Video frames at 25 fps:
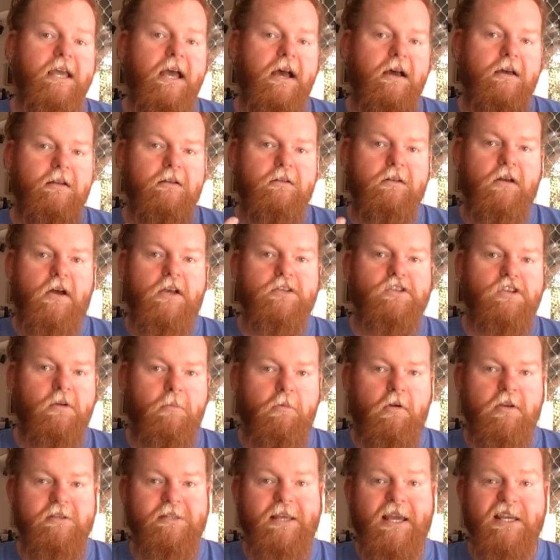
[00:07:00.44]
out.
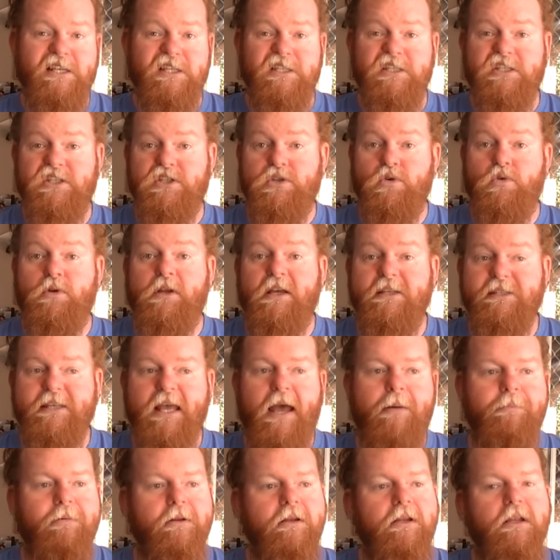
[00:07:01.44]
Isomerization still does
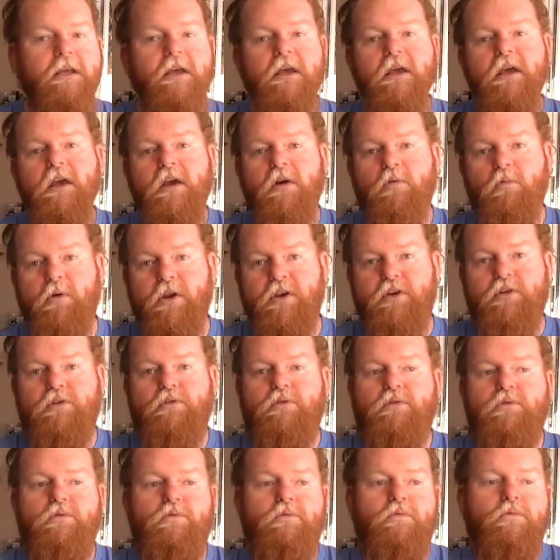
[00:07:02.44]
happen. We
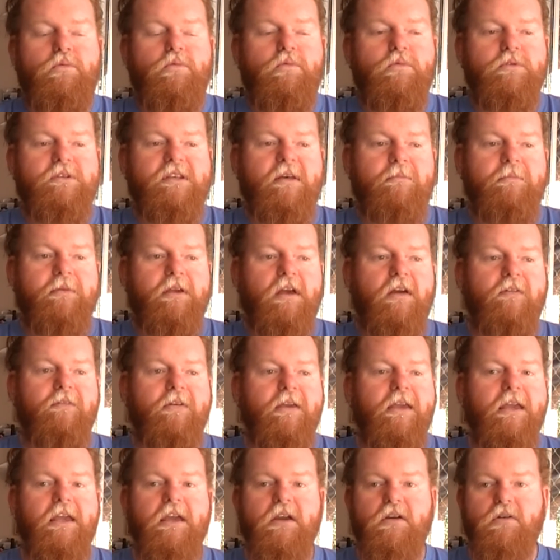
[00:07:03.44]
do something over
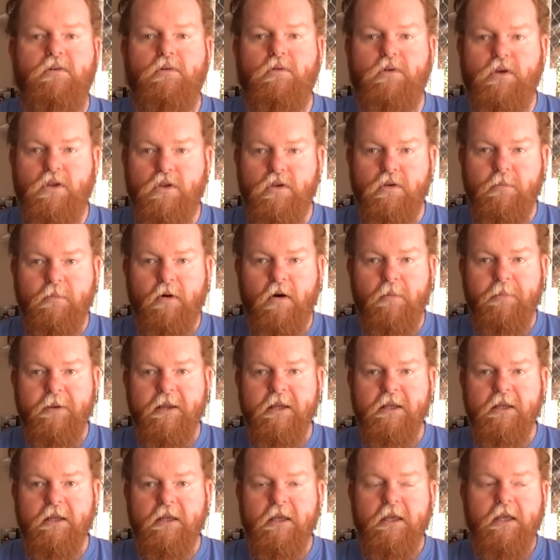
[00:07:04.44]
here called cube
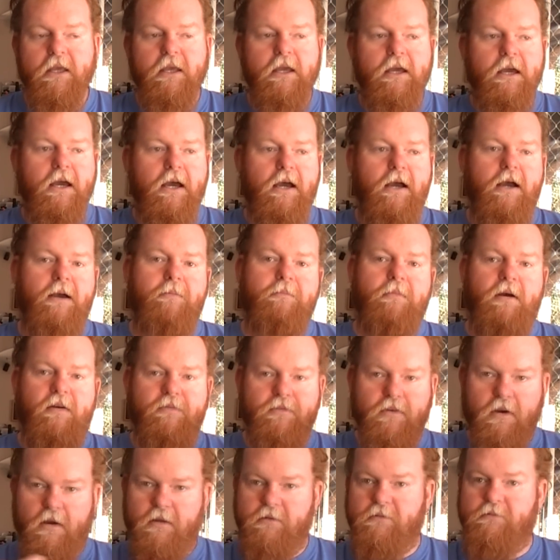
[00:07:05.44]
hopping. I've
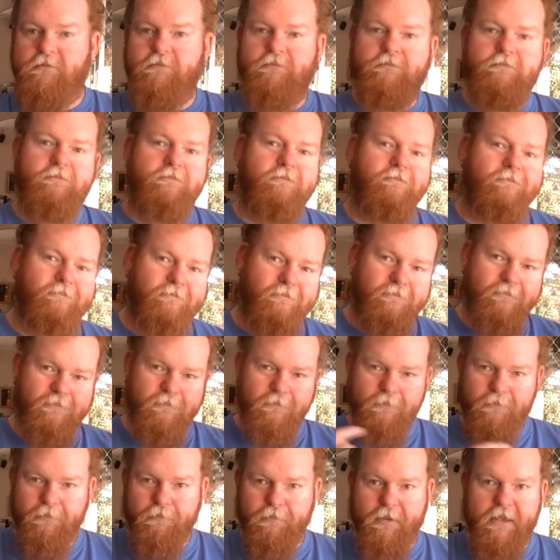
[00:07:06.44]
got
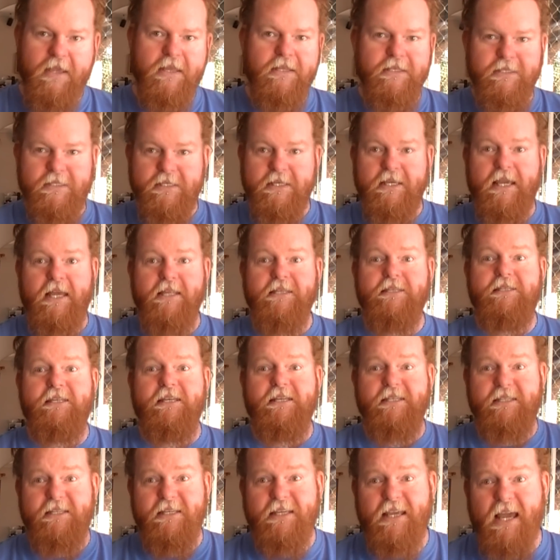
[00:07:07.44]

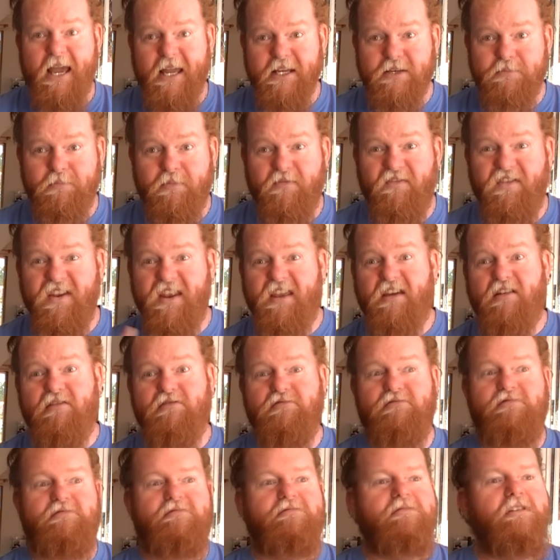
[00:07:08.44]
BNC/NCCH
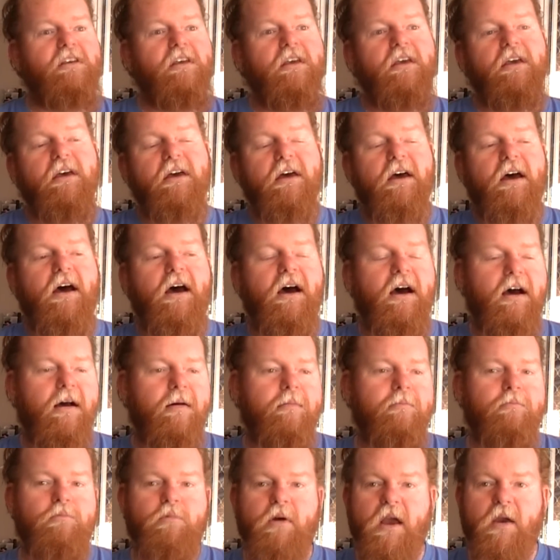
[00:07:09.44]
videos
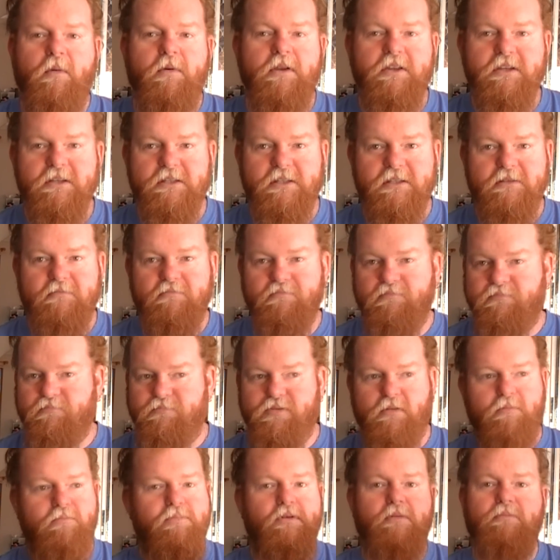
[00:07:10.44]
where we just
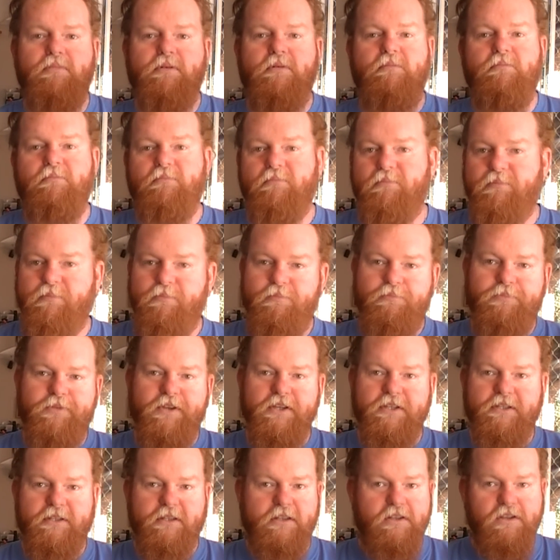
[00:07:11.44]
boom boom boom,
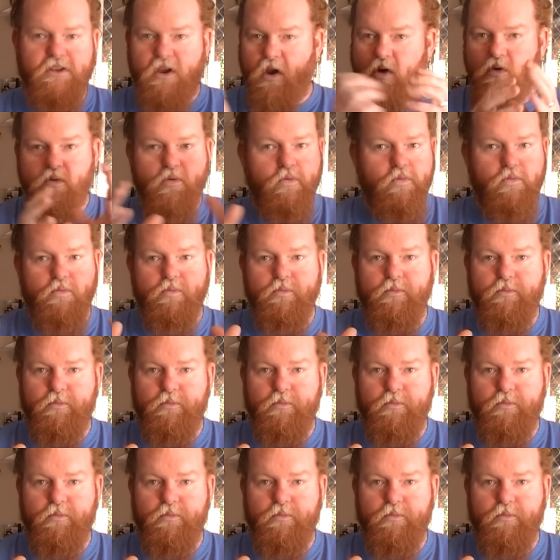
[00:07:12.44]
just no